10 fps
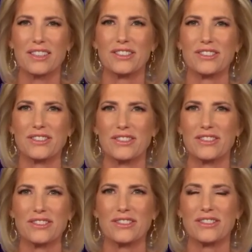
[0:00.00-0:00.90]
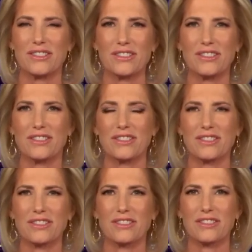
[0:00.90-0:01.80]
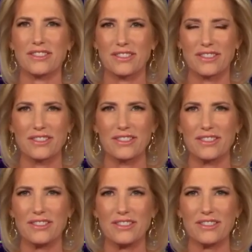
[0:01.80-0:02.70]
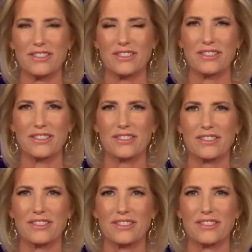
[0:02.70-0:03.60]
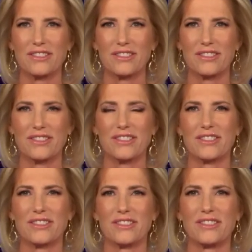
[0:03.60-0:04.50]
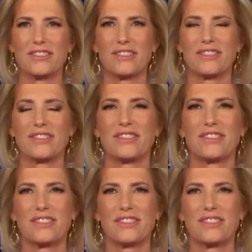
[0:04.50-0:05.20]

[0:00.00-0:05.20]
(not speaking)